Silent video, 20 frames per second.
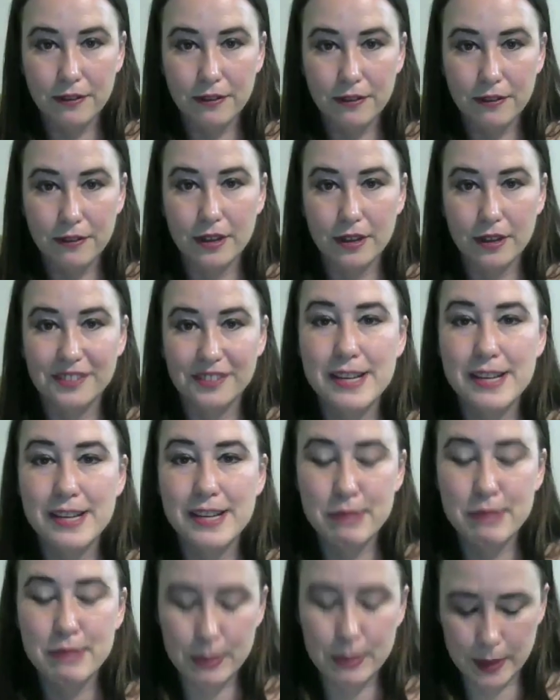for what
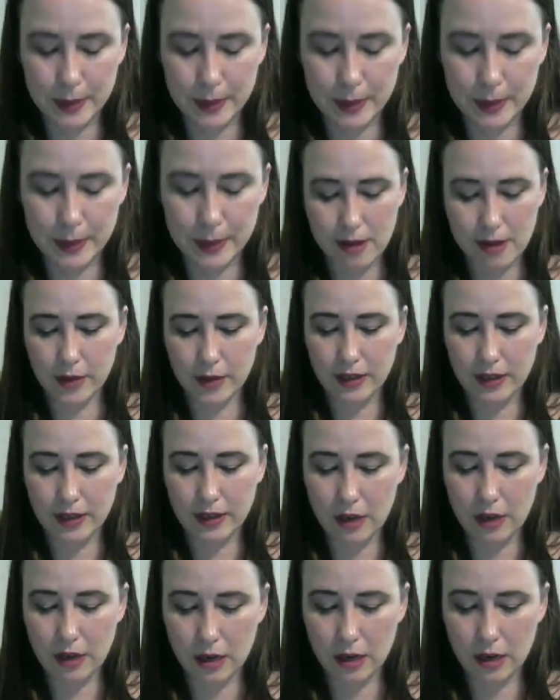I'm supposed
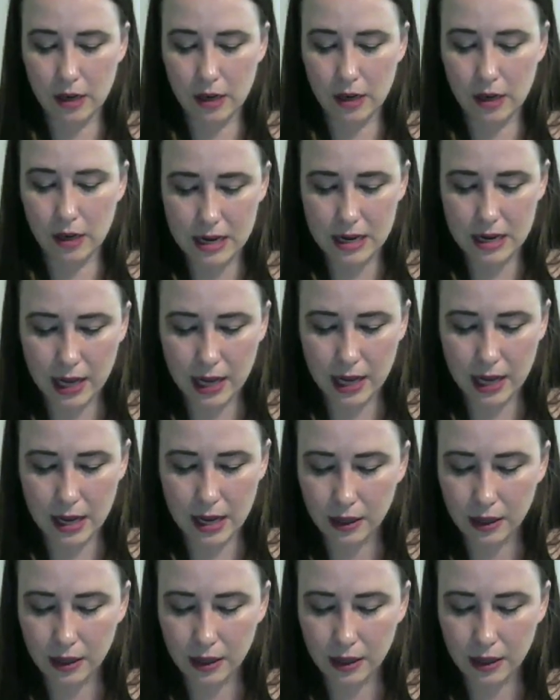to talk about again.